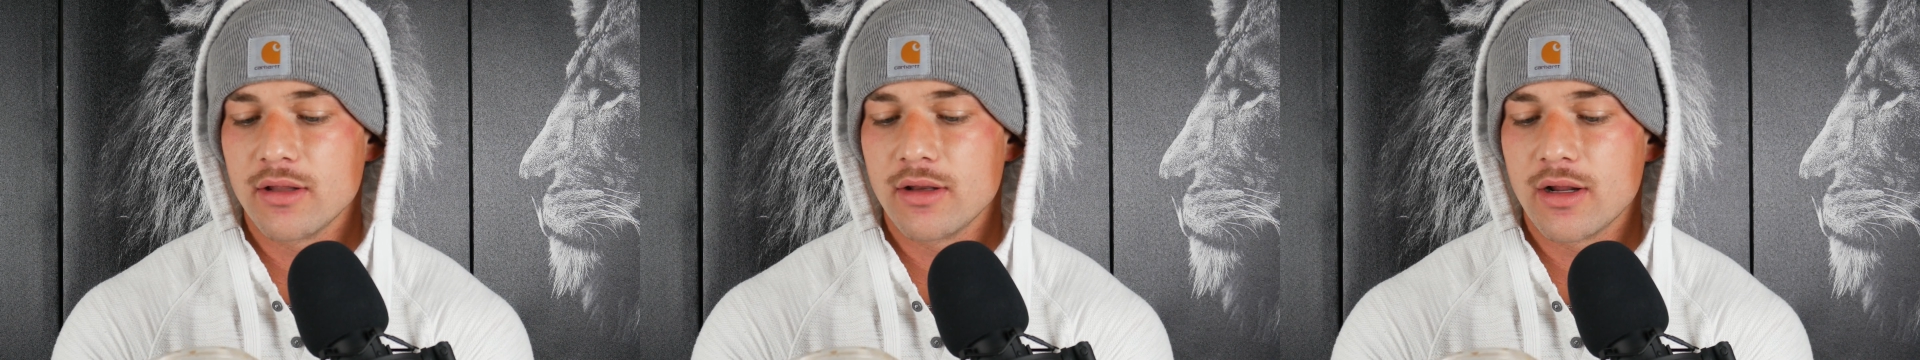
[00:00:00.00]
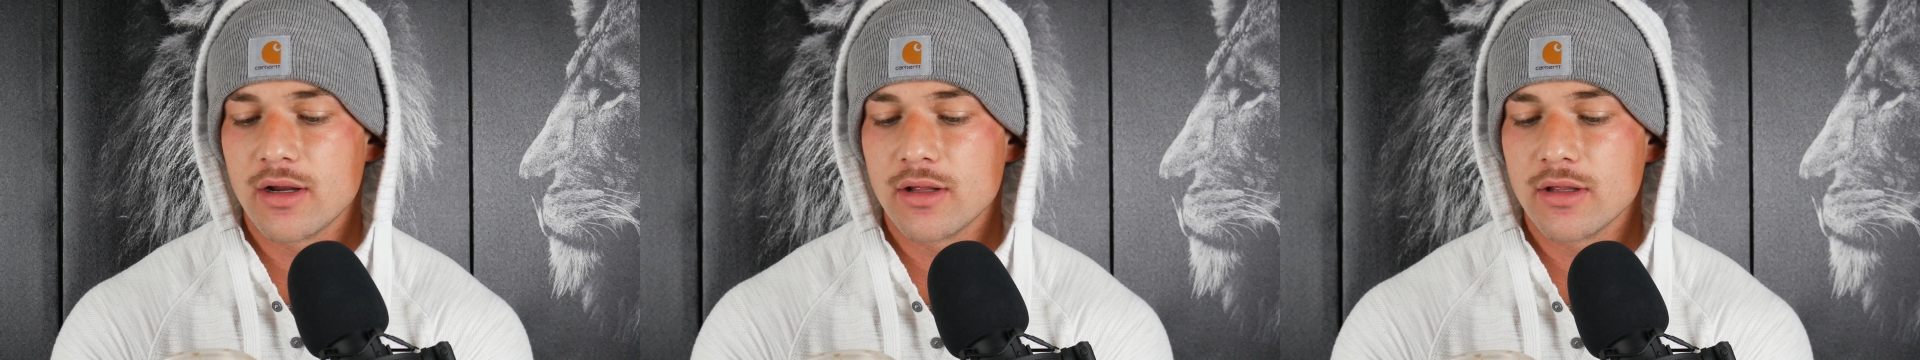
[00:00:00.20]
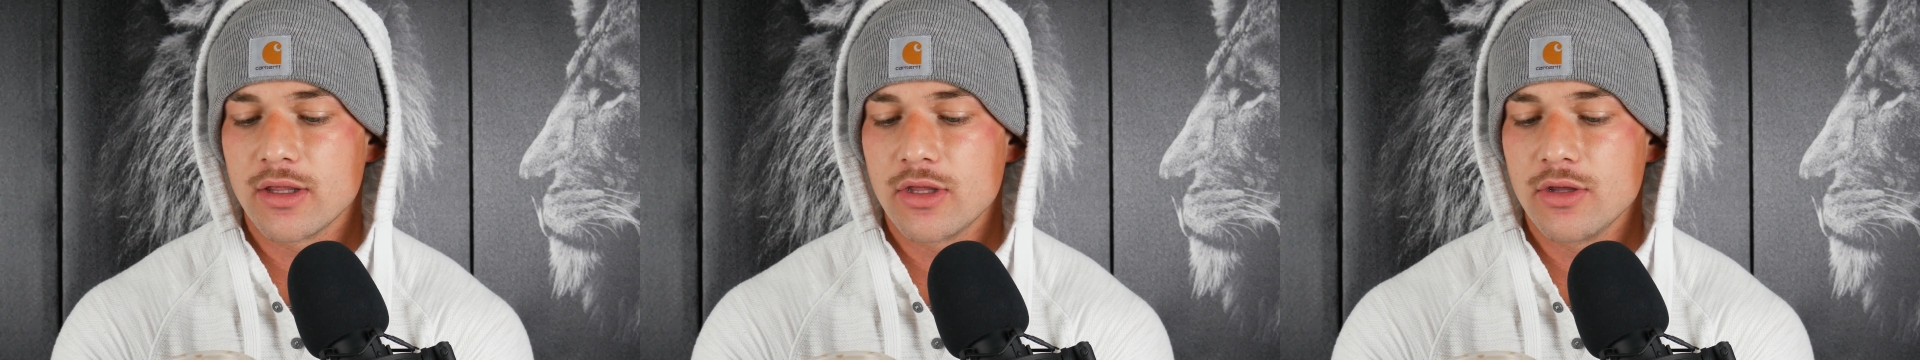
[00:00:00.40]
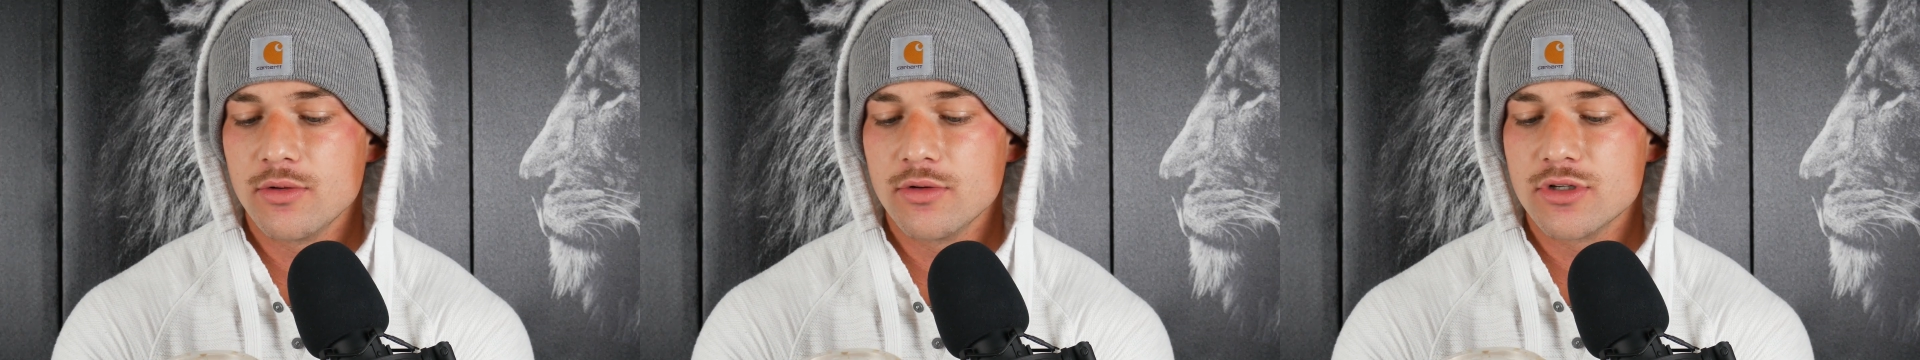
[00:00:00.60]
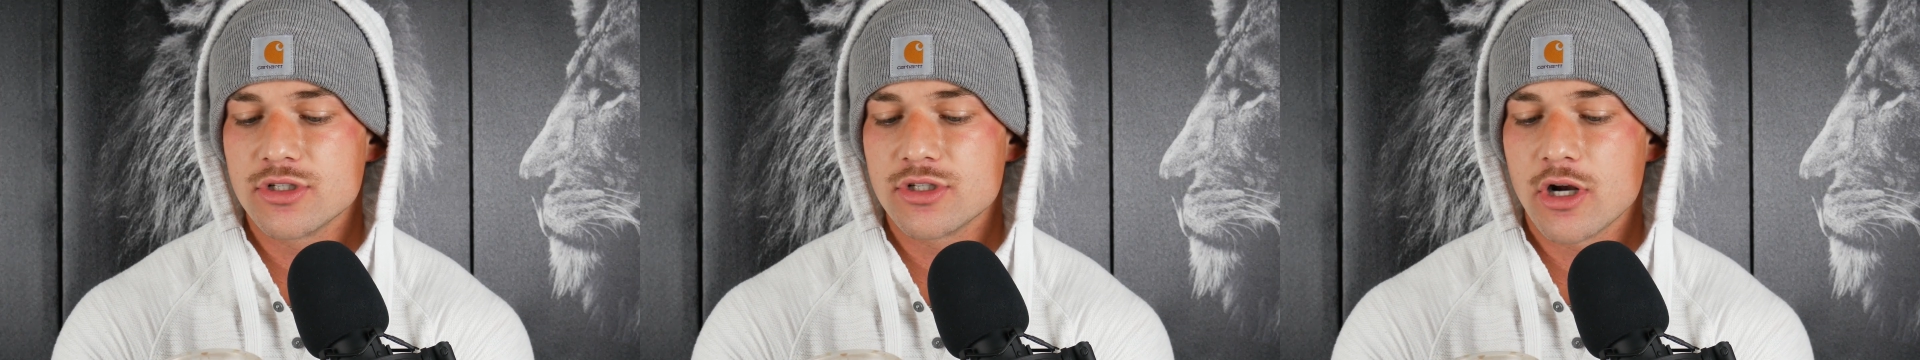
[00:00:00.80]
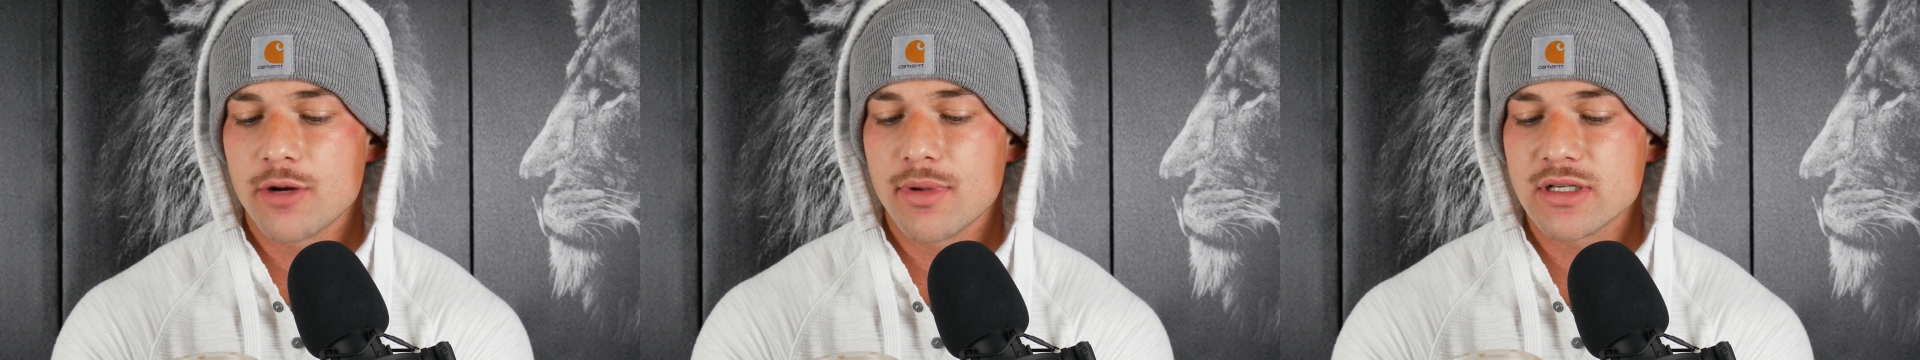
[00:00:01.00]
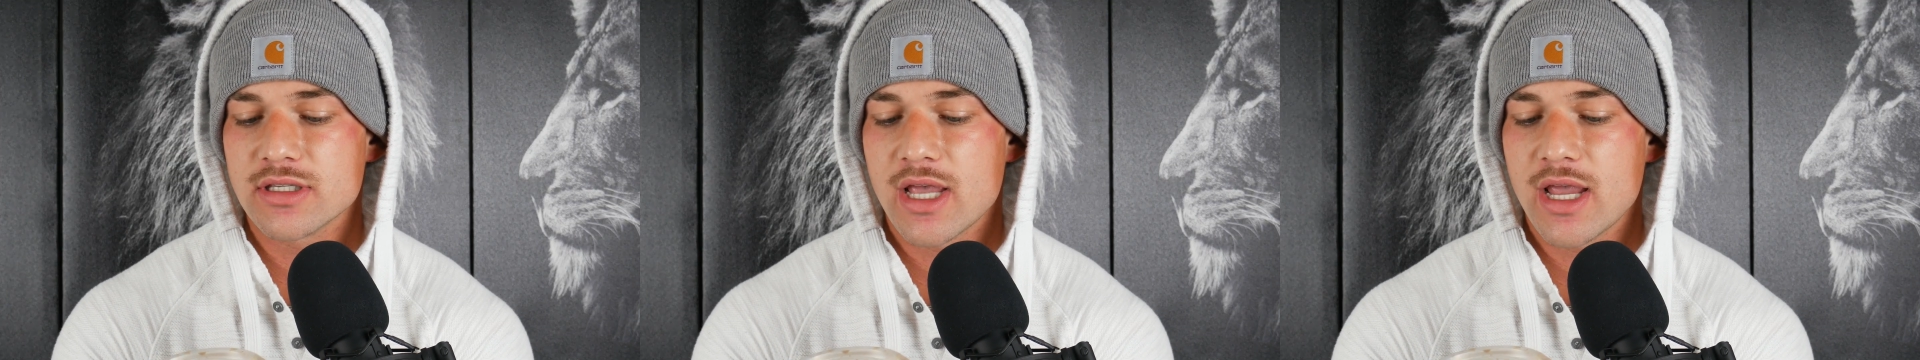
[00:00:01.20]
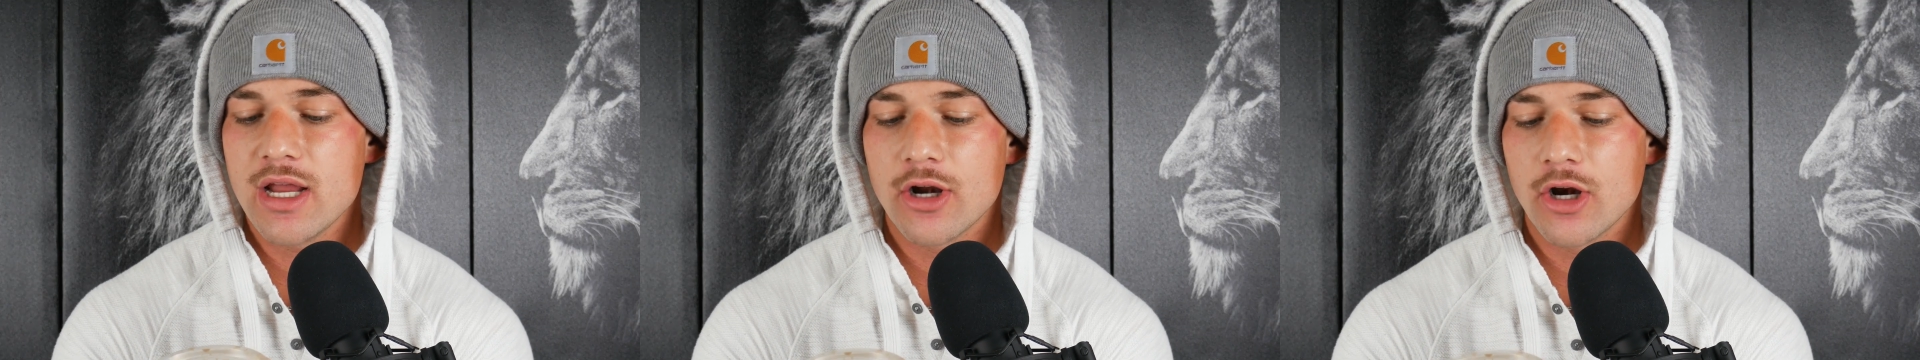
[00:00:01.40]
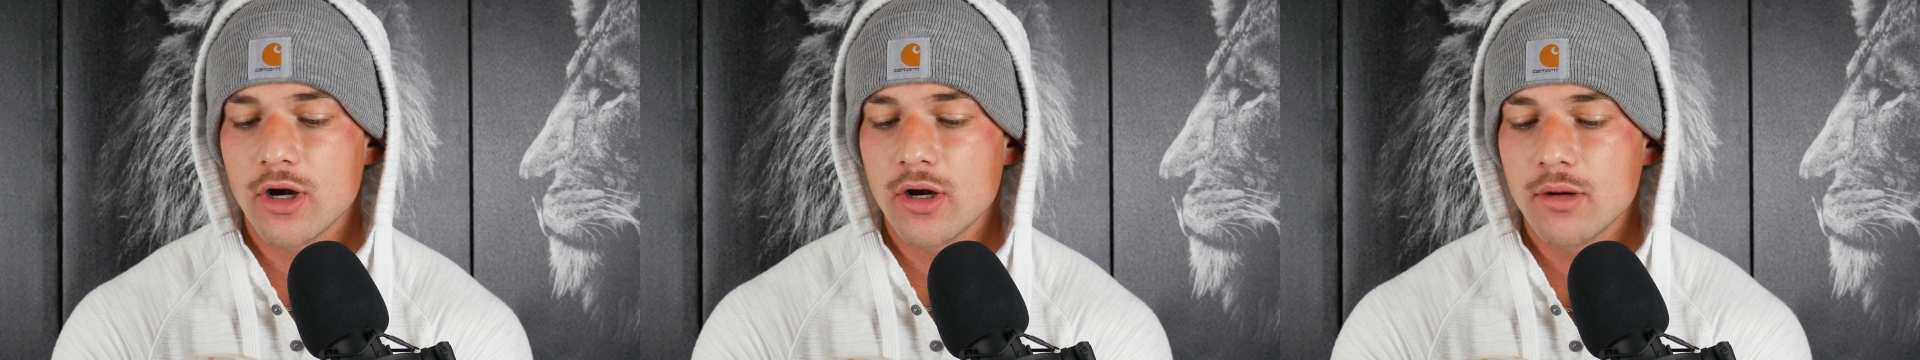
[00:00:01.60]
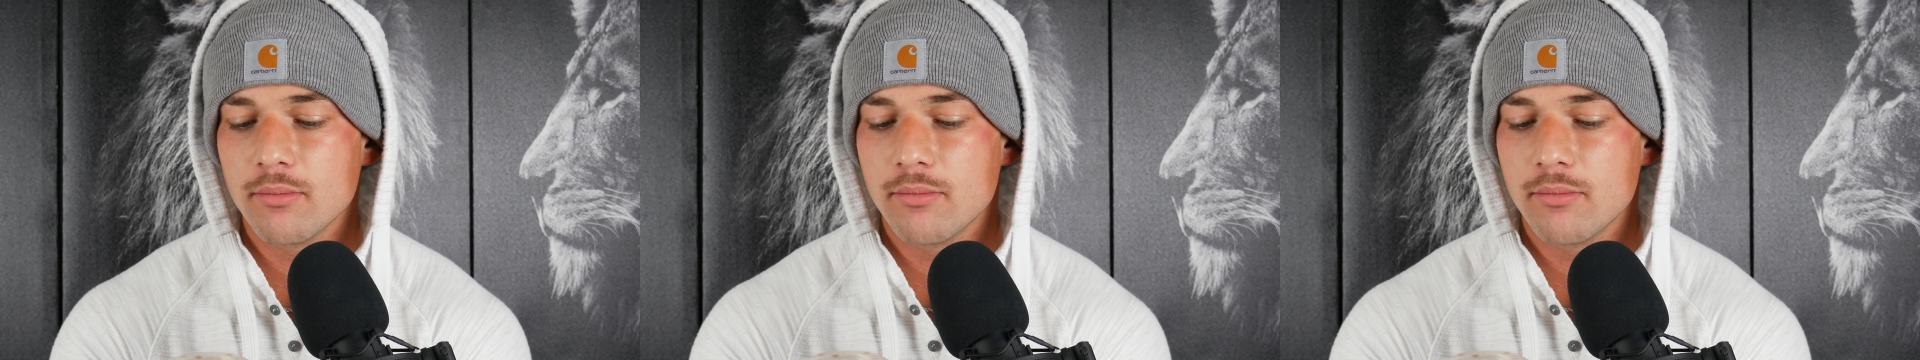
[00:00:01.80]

Not a huge Starbucks hater,